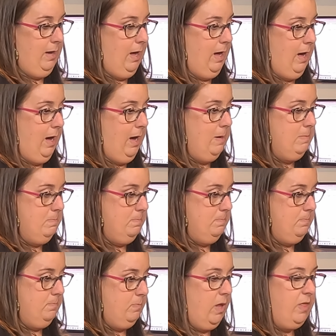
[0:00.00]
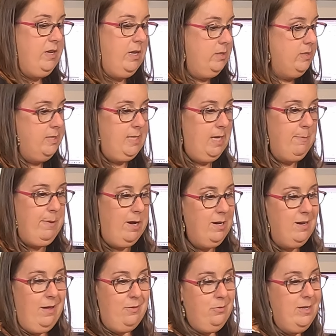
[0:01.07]
nothing else to say about
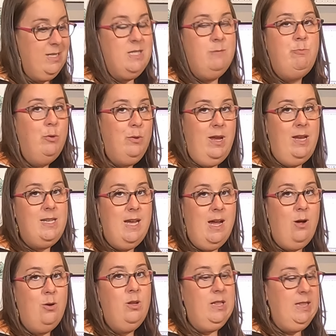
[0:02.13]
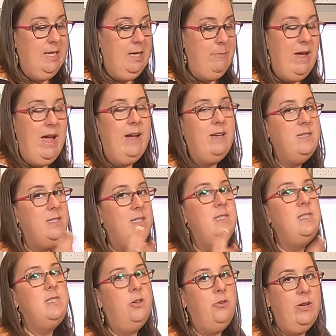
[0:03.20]
it other than Spooky Town, Limex,
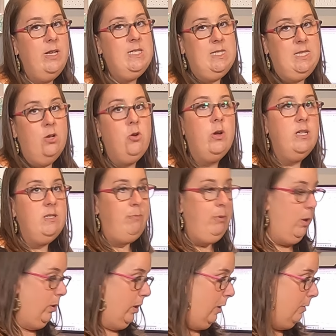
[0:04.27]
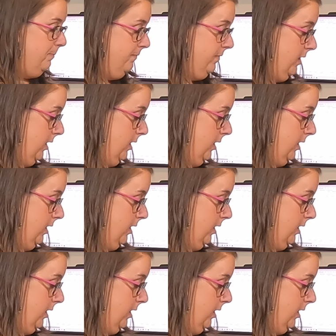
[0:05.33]
serious bolo.